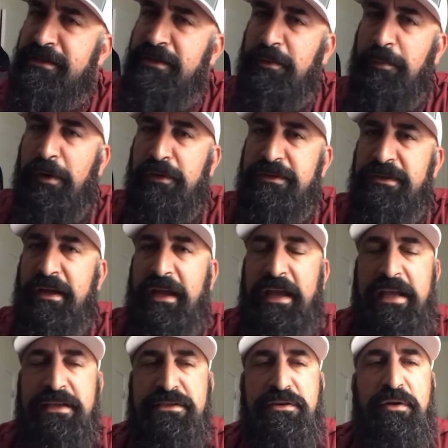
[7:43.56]
still post like
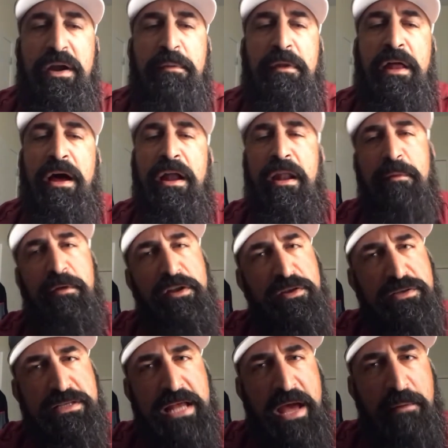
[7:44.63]
Instagram a lot, and I've been
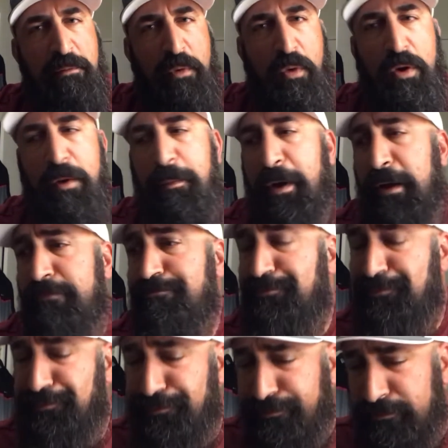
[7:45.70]
using that more, but,
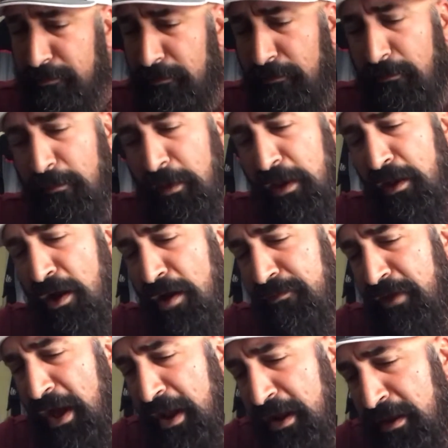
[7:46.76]
I've
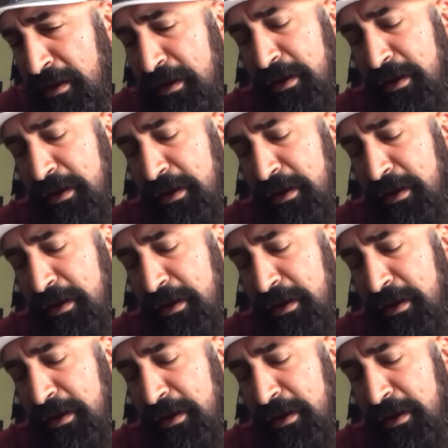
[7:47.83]
kind of,